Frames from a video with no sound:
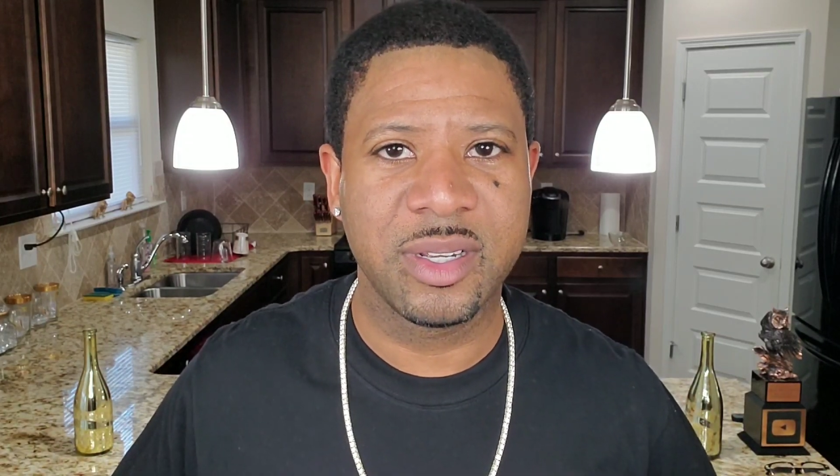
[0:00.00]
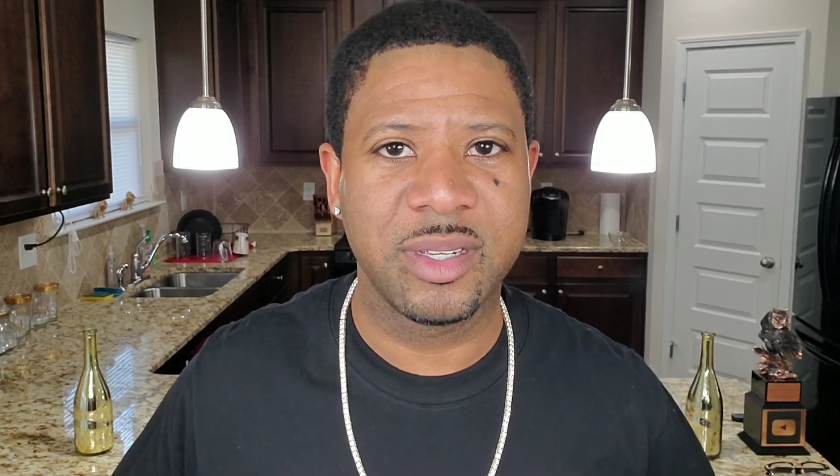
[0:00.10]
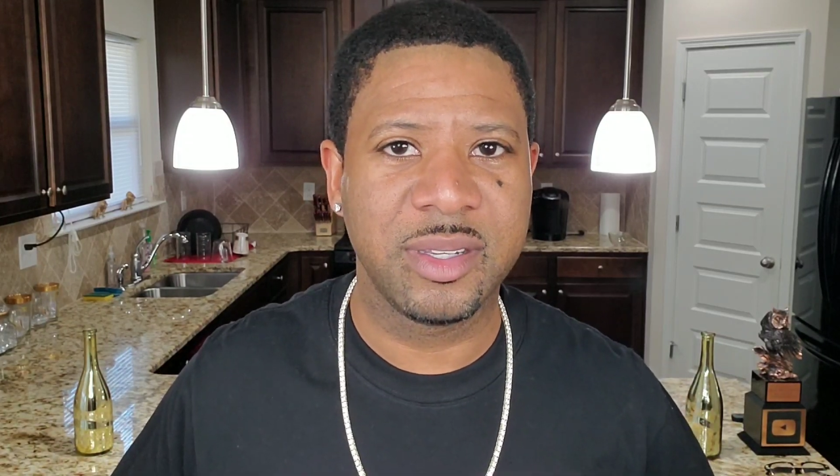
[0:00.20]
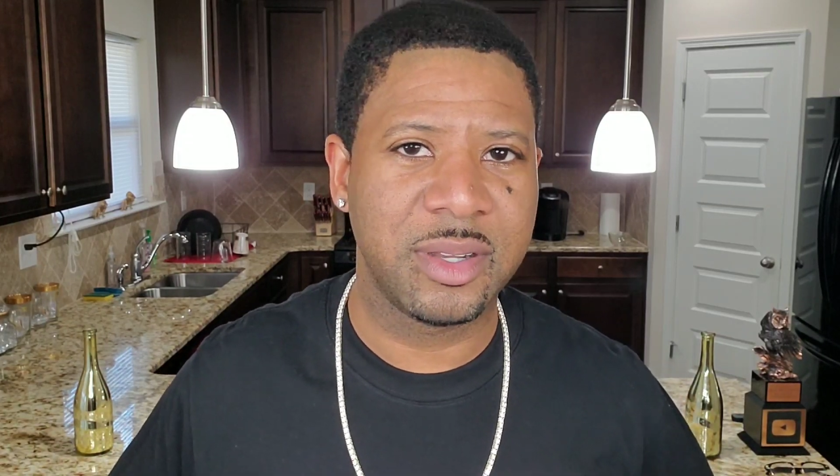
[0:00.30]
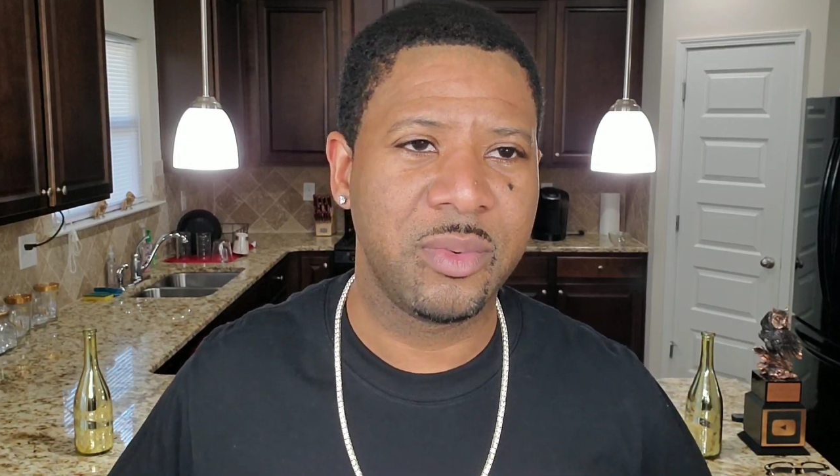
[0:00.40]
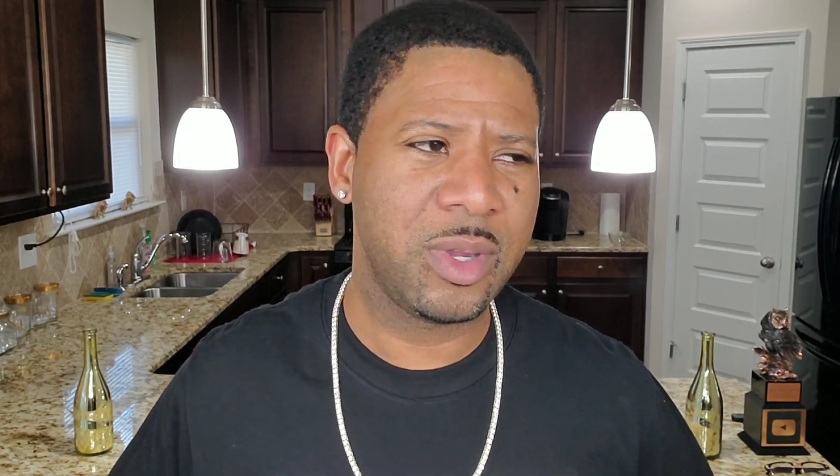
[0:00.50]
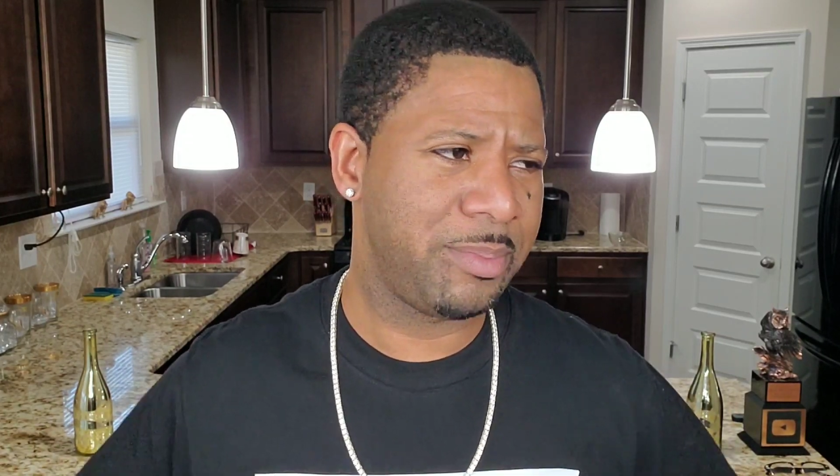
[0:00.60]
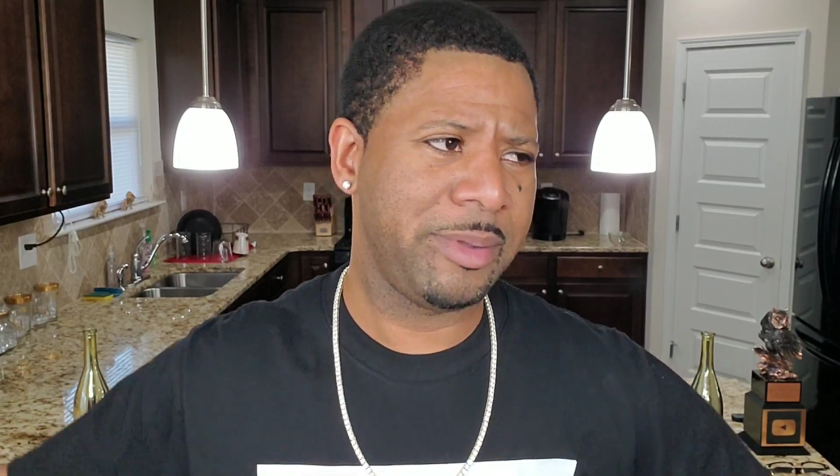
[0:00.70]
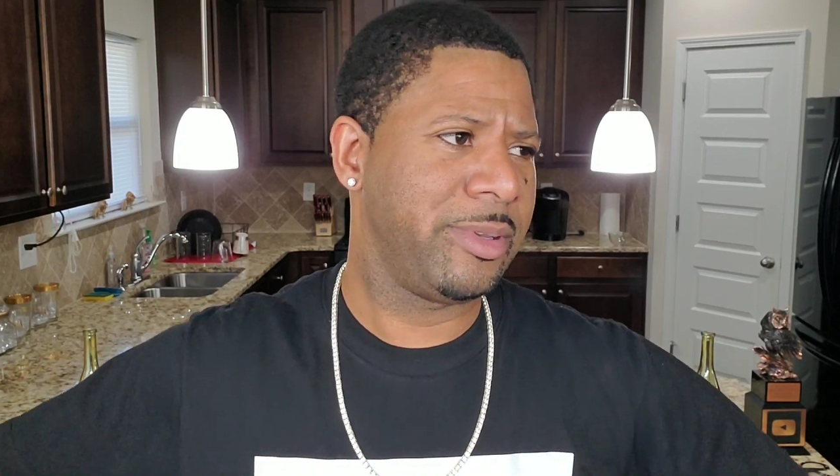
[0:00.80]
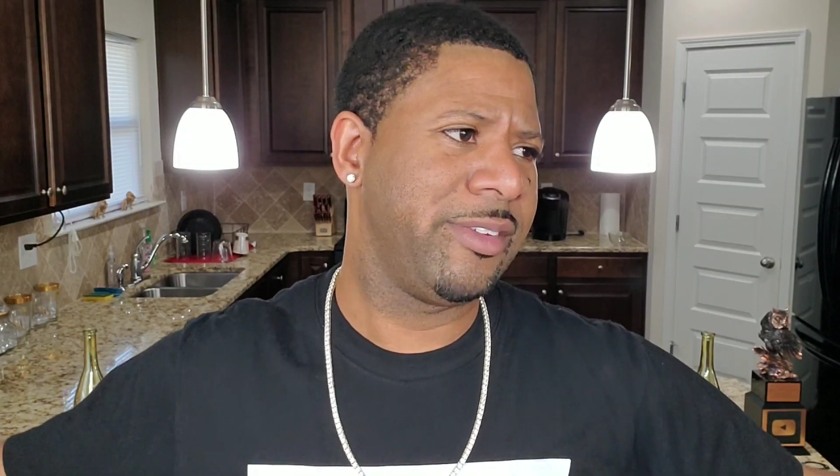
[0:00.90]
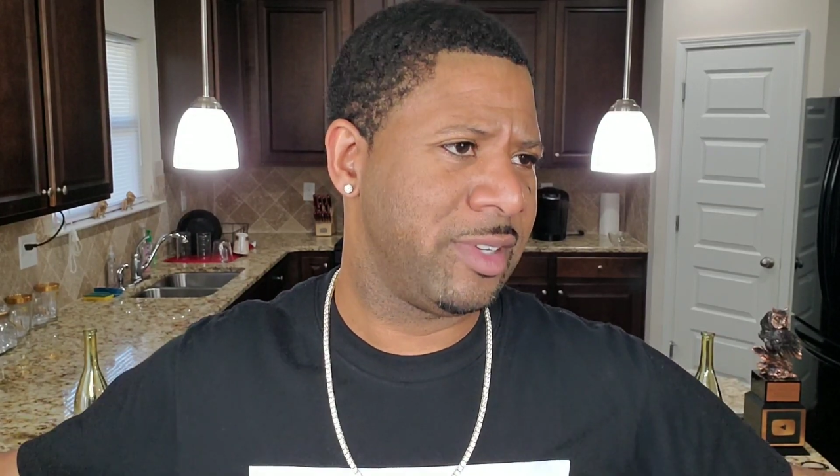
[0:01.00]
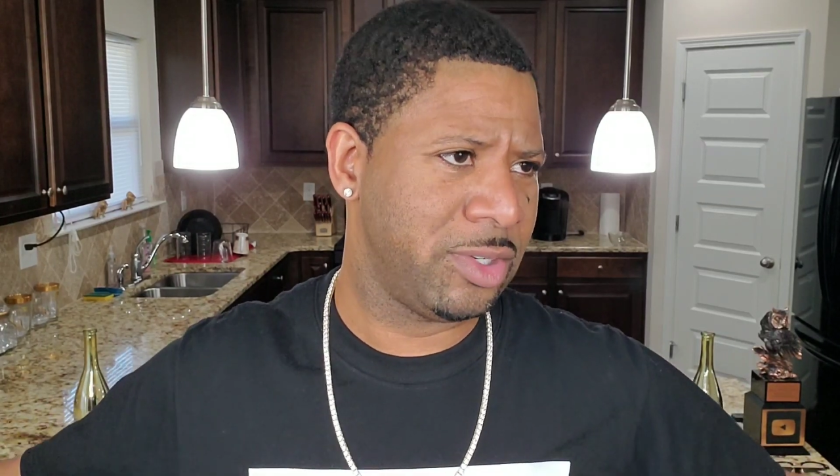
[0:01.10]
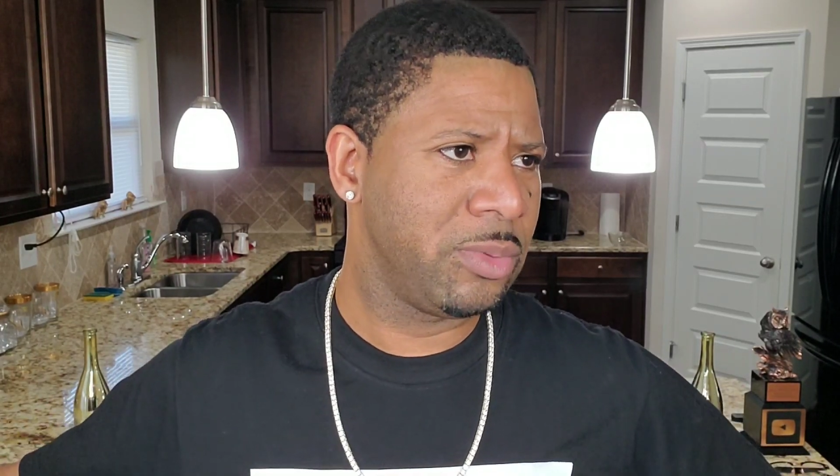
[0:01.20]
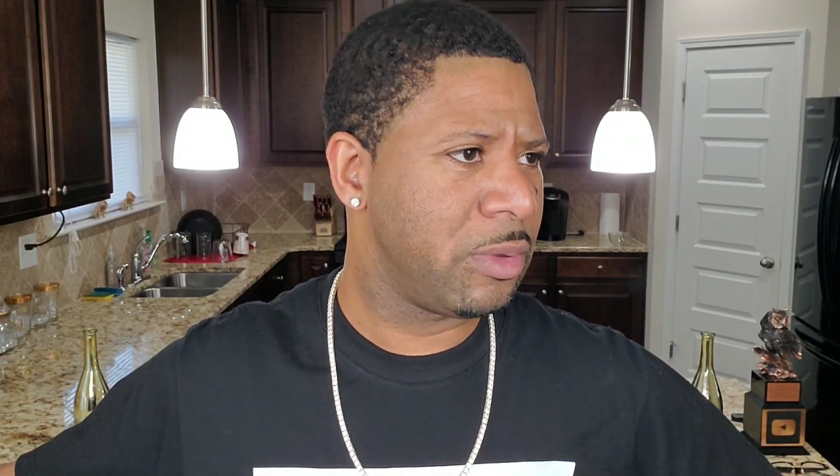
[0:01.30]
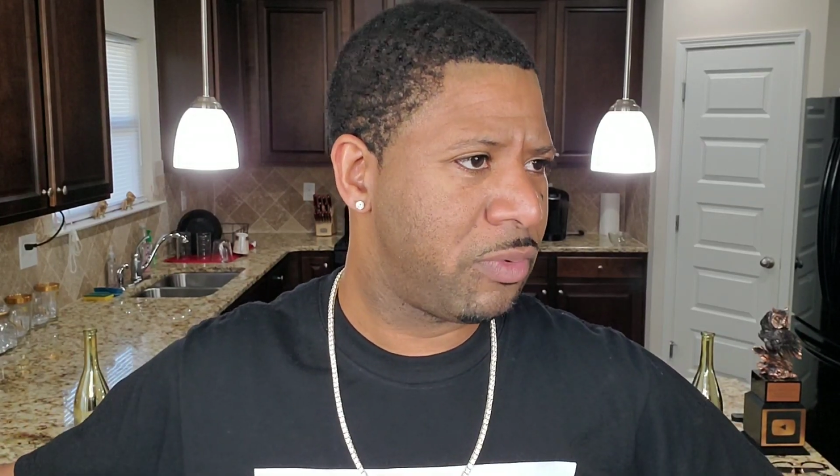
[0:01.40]
You know, what did people even
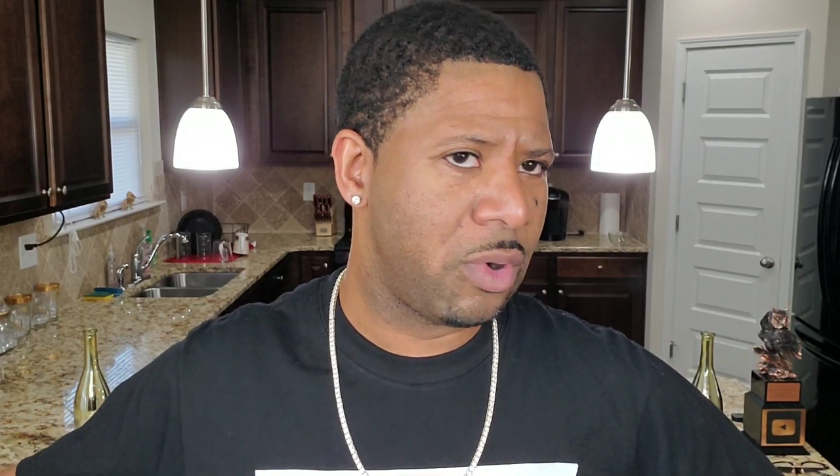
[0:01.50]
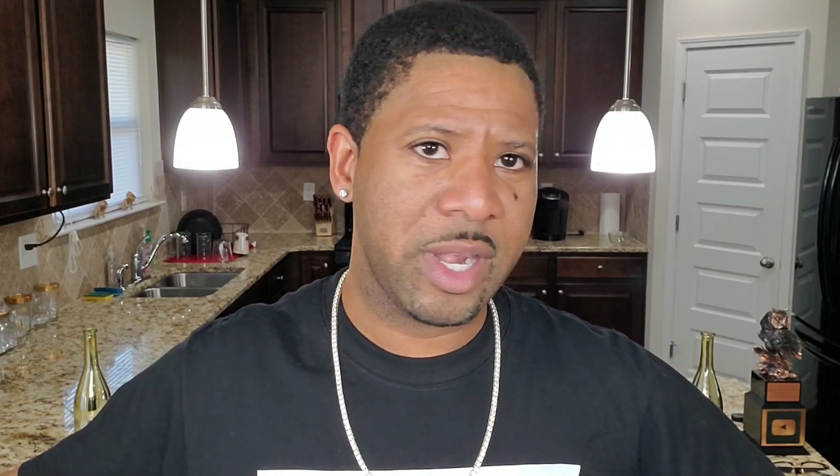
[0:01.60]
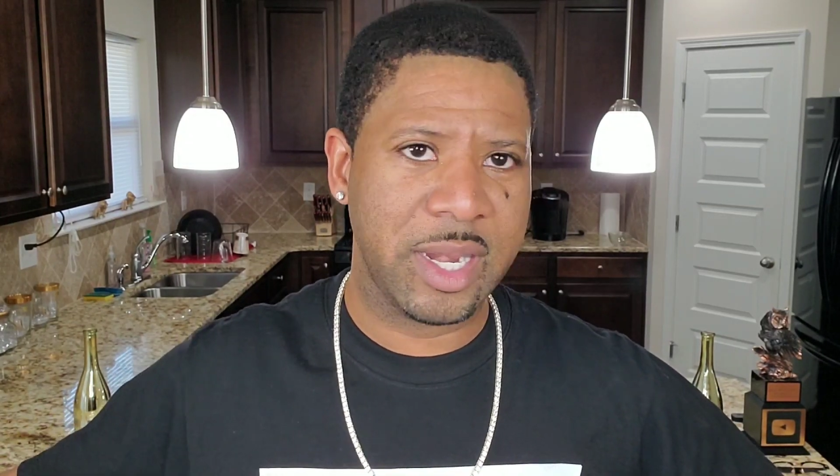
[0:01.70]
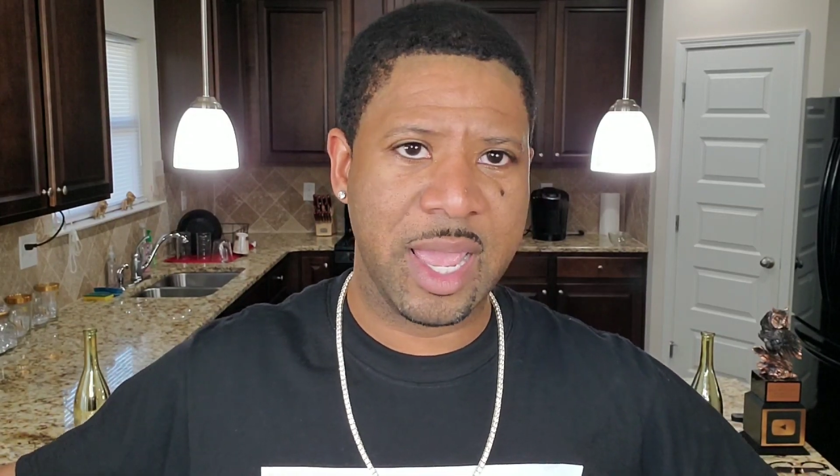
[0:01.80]
do before they